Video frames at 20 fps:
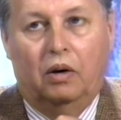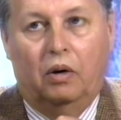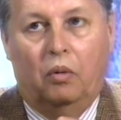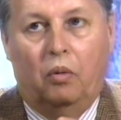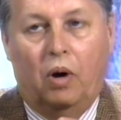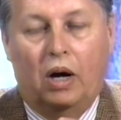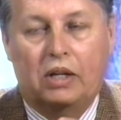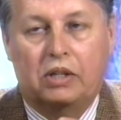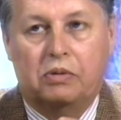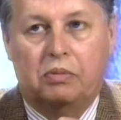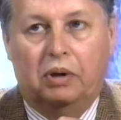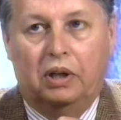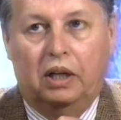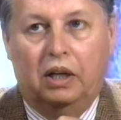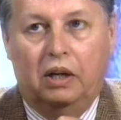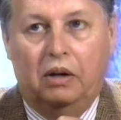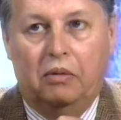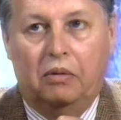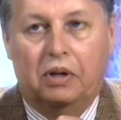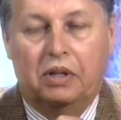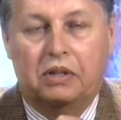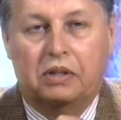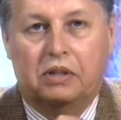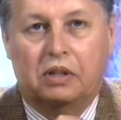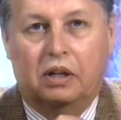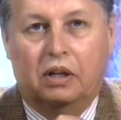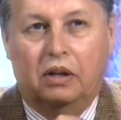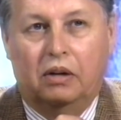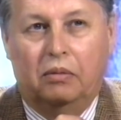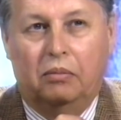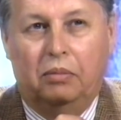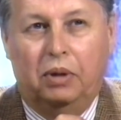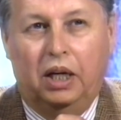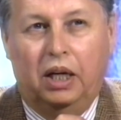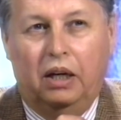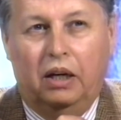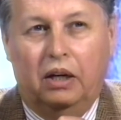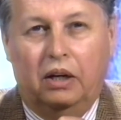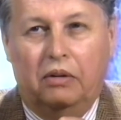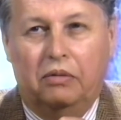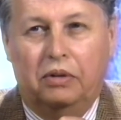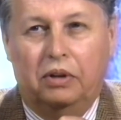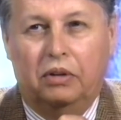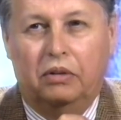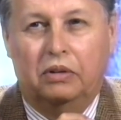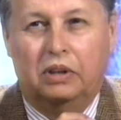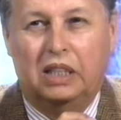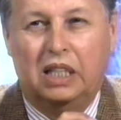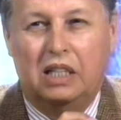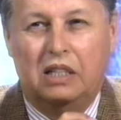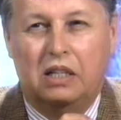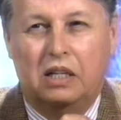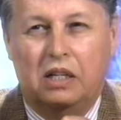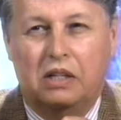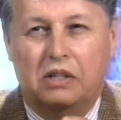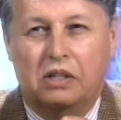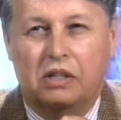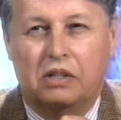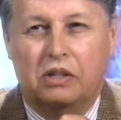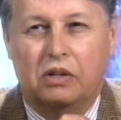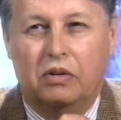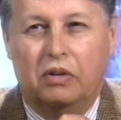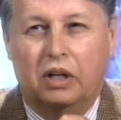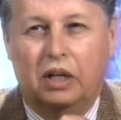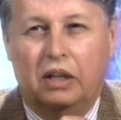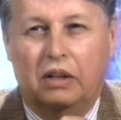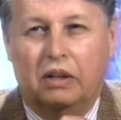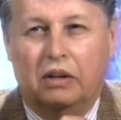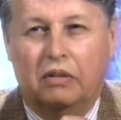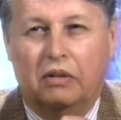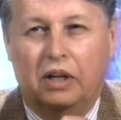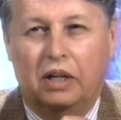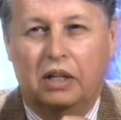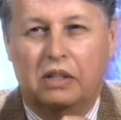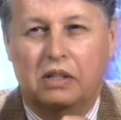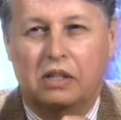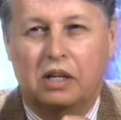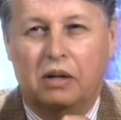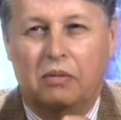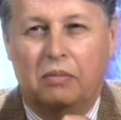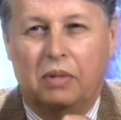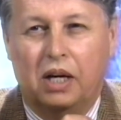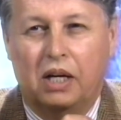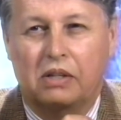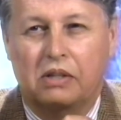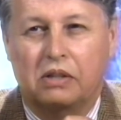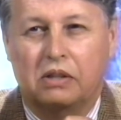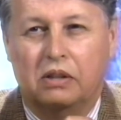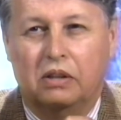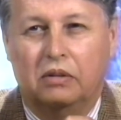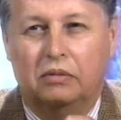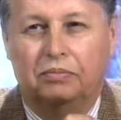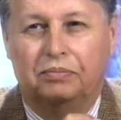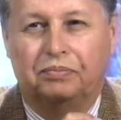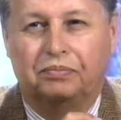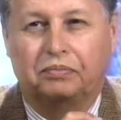Once when he was uh, being interviewed, D T Suzuki, the great Zen master,